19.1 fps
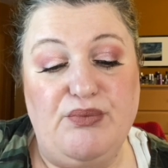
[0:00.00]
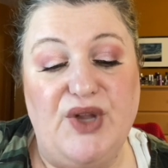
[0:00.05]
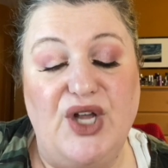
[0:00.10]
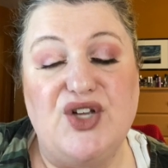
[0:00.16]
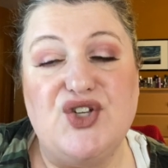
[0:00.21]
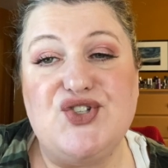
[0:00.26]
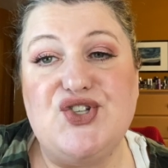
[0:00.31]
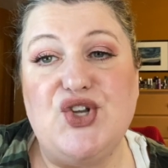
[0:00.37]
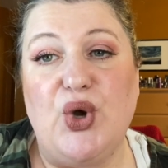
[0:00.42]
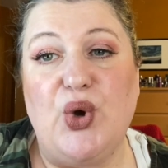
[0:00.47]

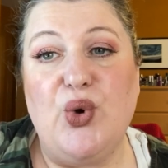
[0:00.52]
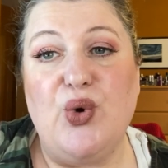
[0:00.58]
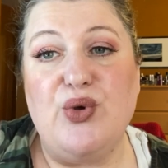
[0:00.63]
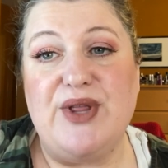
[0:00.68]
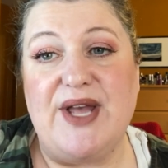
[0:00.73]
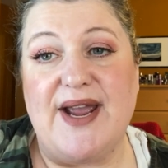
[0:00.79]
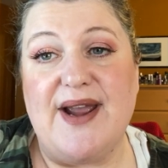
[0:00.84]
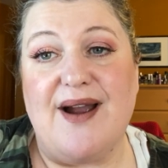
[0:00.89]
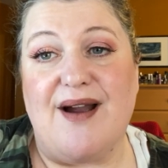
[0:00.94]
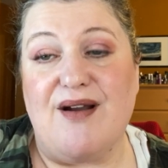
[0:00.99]
So
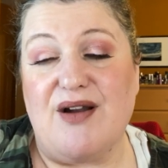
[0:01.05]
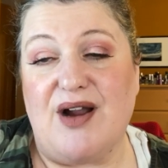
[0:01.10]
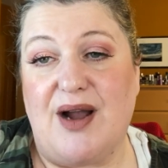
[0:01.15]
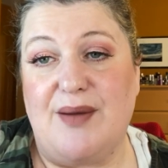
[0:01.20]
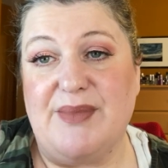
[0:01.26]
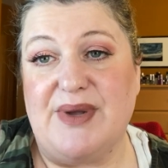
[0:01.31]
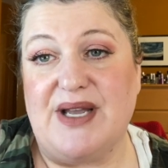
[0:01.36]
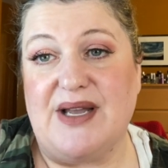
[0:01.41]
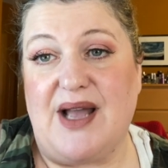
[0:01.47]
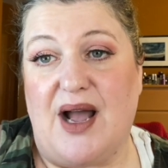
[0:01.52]
they are
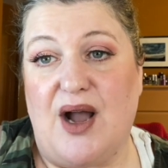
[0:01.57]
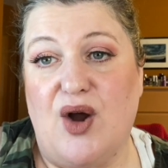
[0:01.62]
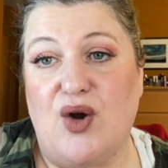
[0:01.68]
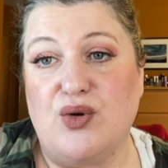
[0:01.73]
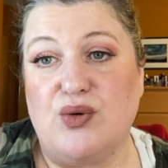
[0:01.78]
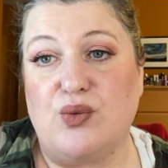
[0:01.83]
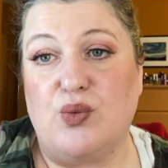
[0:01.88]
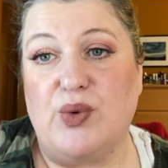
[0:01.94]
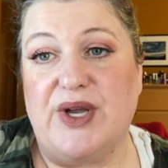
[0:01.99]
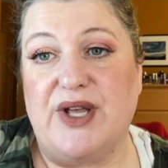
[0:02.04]
coming
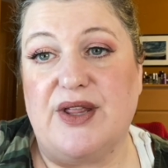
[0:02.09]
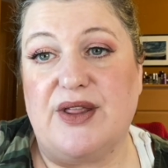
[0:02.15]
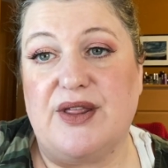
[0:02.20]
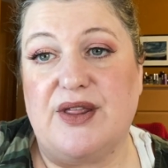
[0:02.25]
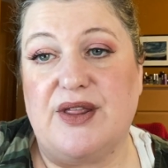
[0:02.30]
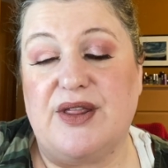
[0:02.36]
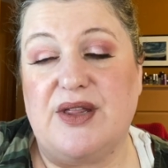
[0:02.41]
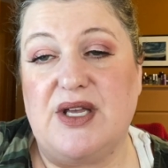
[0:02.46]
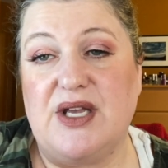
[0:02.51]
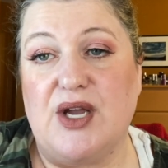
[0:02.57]
out
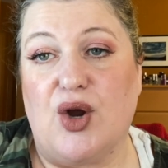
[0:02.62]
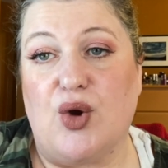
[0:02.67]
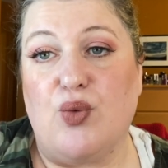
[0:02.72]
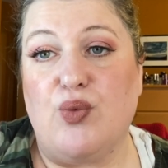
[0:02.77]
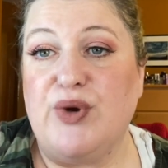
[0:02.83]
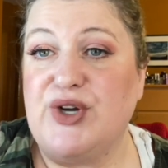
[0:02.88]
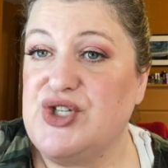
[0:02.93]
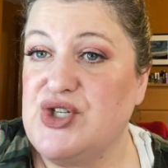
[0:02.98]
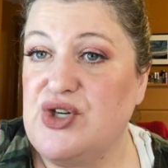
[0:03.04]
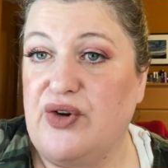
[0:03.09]
with the
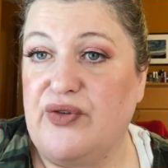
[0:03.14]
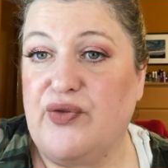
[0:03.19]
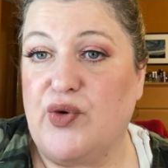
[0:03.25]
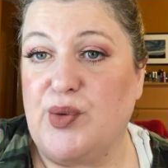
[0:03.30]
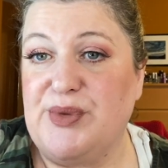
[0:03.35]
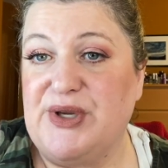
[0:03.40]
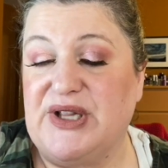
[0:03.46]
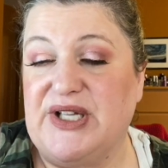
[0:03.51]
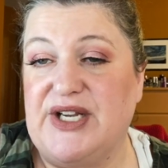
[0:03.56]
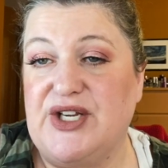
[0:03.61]
original
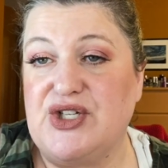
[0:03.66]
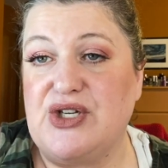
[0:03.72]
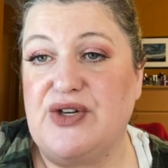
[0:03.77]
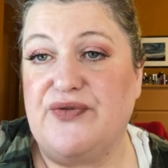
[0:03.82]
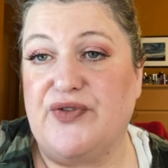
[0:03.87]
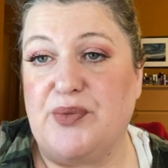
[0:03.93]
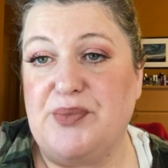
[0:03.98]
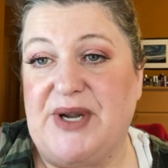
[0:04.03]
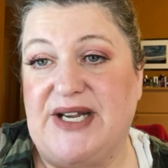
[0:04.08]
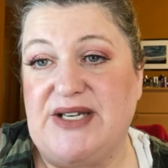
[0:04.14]
formulation
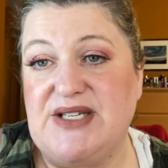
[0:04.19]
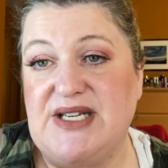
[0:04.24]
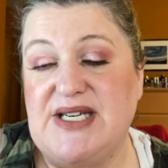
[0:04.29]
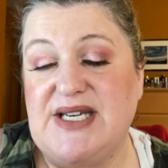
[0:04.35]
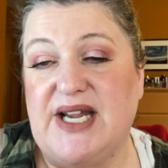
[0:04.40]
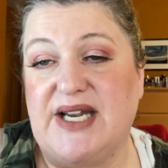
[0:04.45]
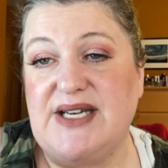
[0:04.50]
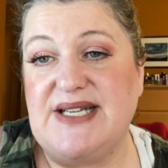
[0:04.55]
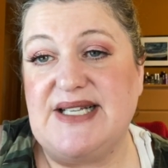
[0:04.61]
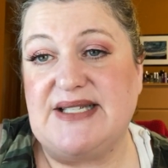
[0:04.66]
from
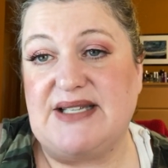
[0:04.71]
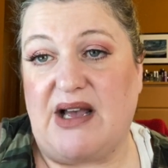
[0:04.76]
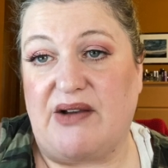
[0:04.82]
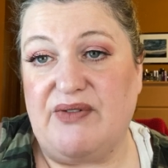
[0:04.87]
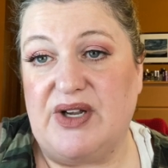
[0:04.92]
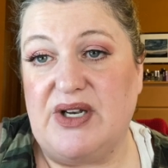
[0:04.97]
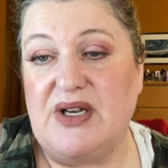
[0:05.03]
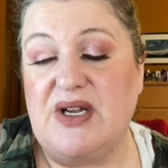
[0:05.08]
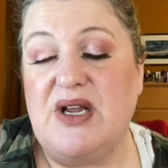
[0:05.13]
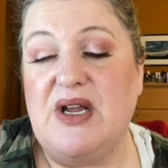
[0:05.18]

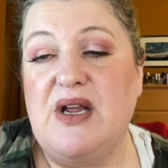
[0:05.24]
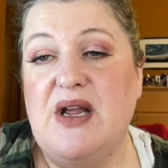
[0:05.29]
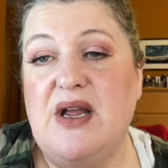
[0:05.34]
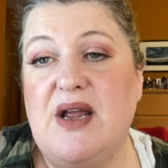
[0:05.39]
1997